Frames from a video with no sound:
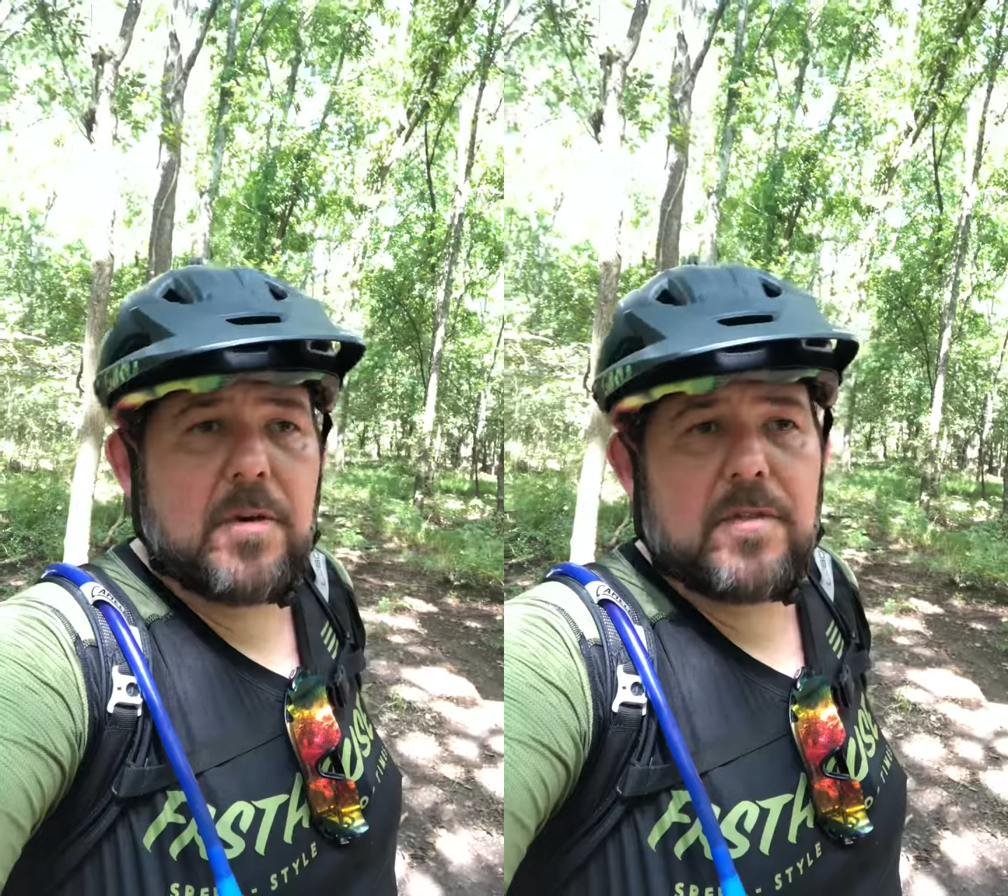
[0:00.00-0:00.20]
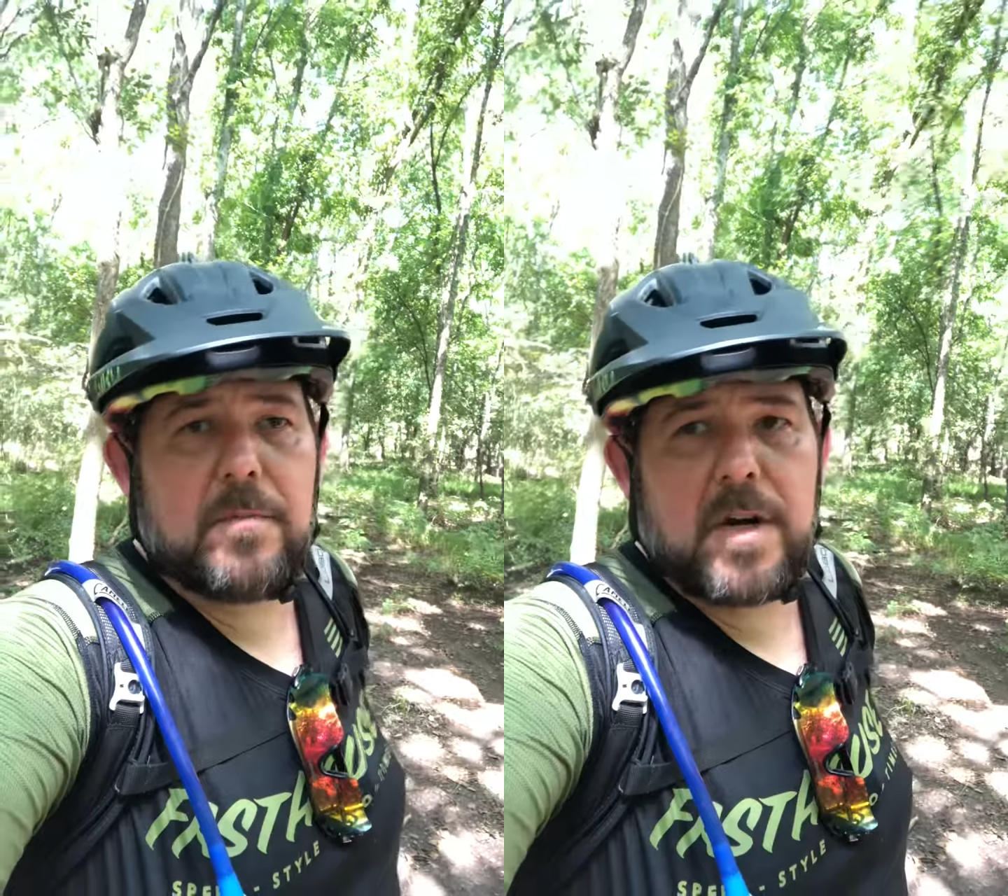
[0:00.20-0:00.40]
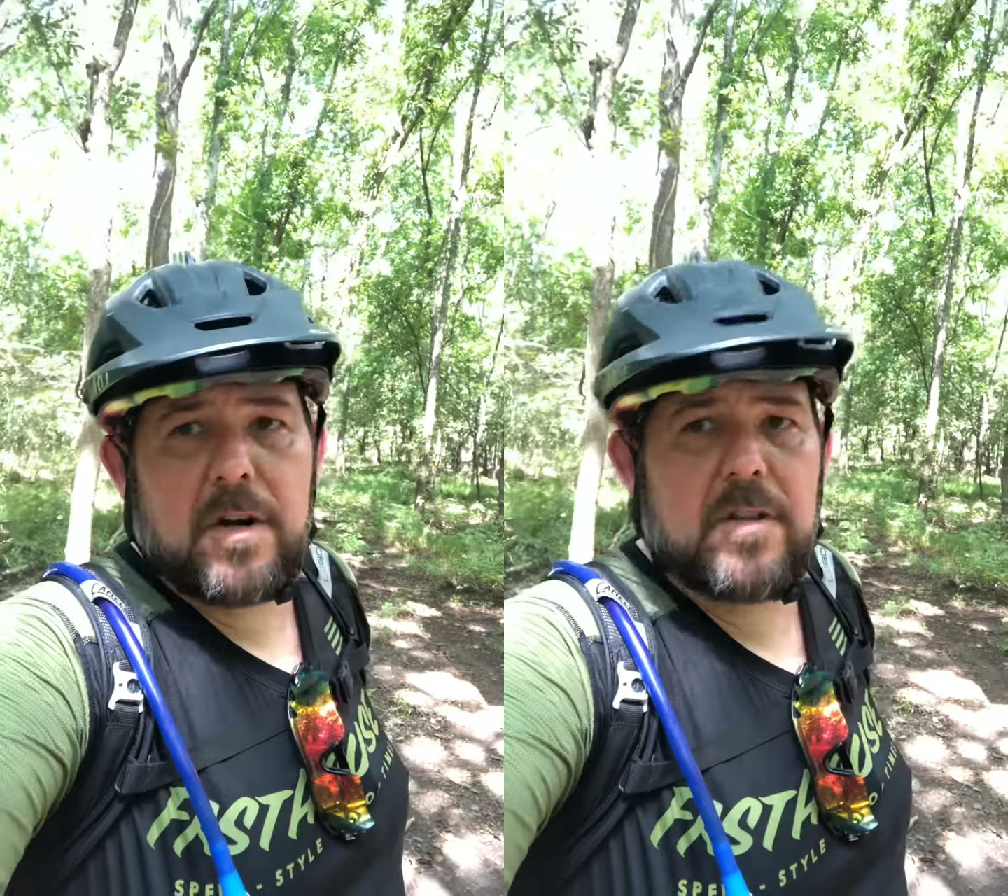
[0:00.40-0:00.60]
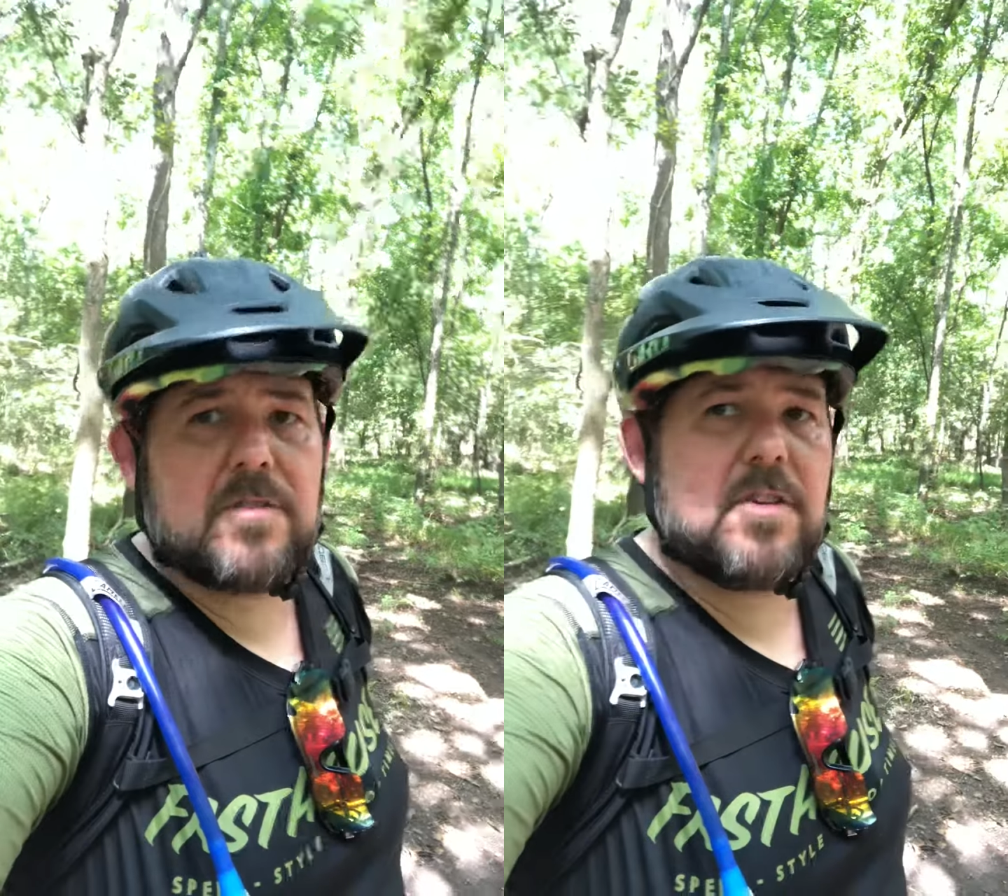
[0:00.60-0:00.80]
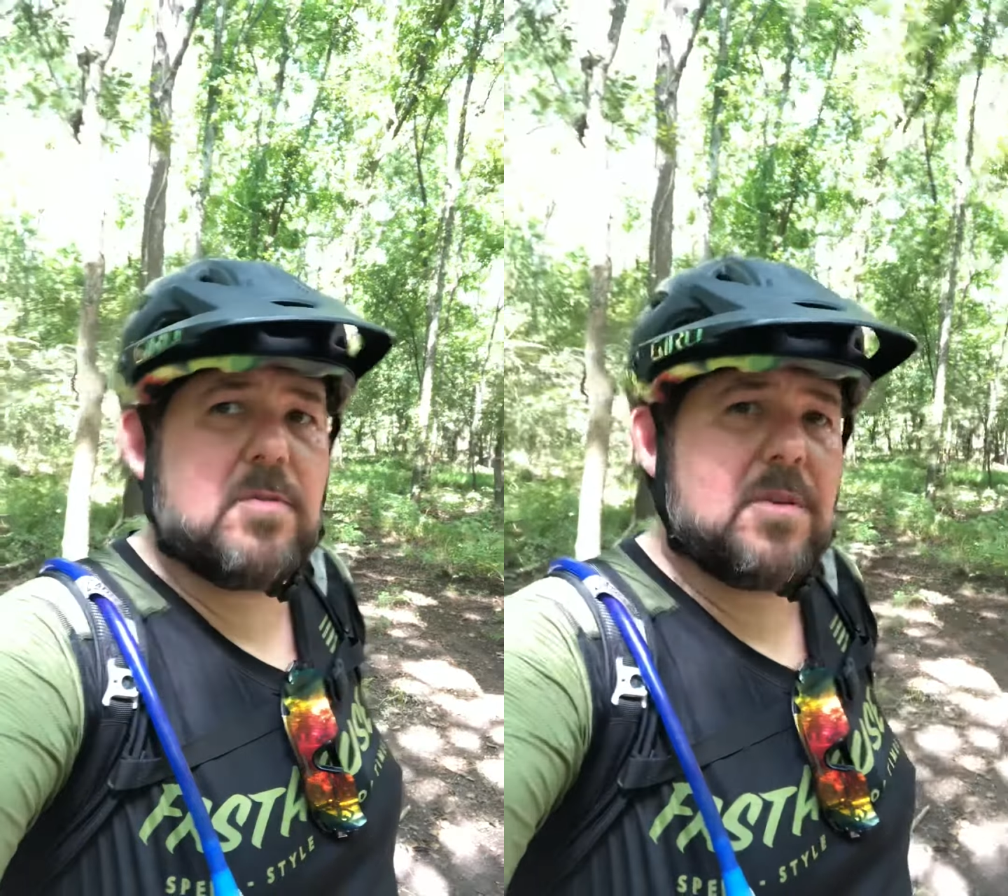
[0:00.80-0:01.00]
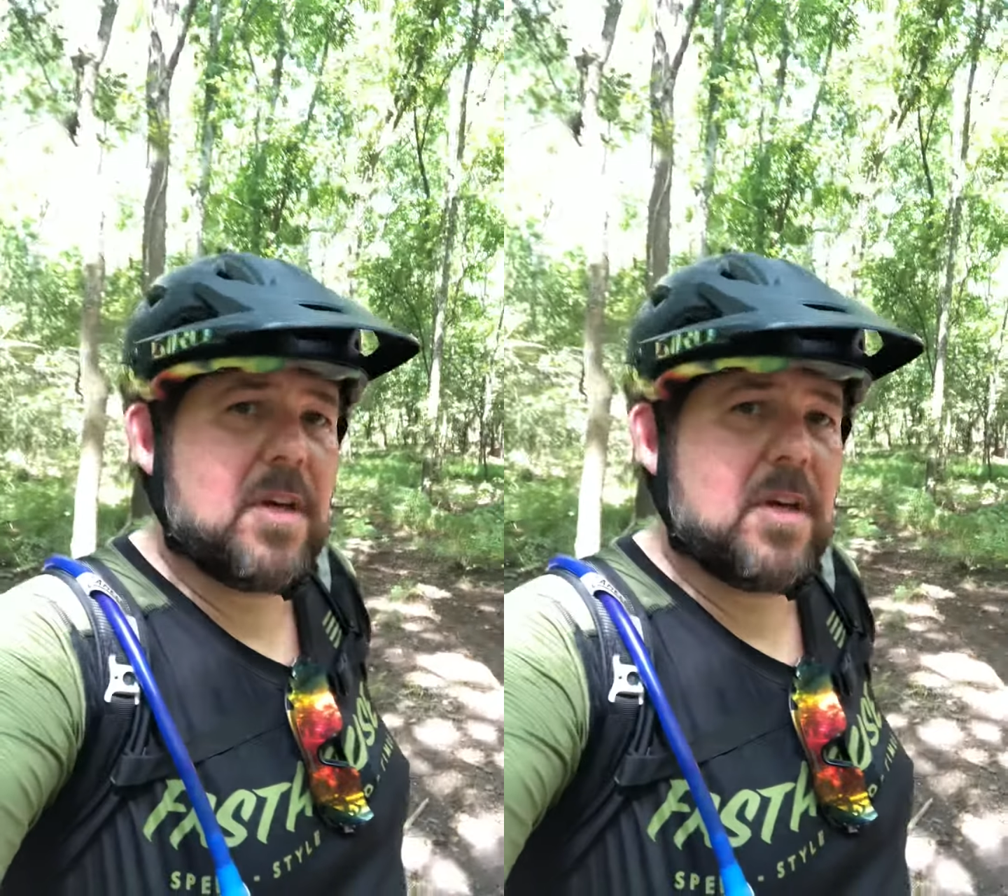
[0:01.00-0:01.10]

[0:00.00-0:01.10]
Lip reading: what if the buyer does this, what if the